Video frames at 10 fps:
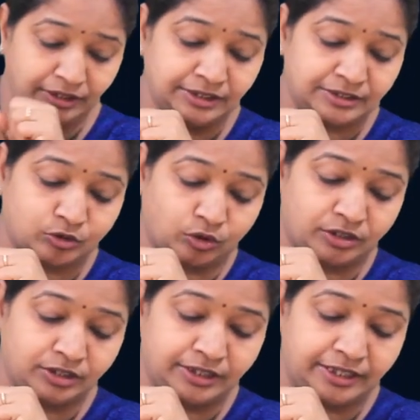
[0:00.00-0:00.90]
is
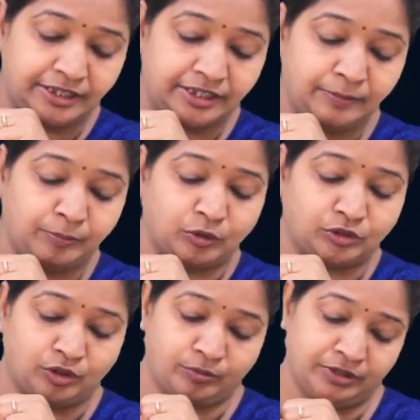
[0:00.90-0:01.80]
called a linear
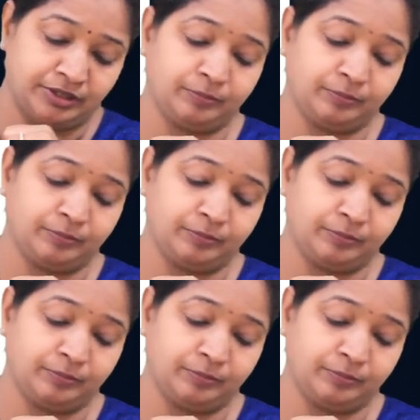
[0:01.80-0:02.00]
polynomial.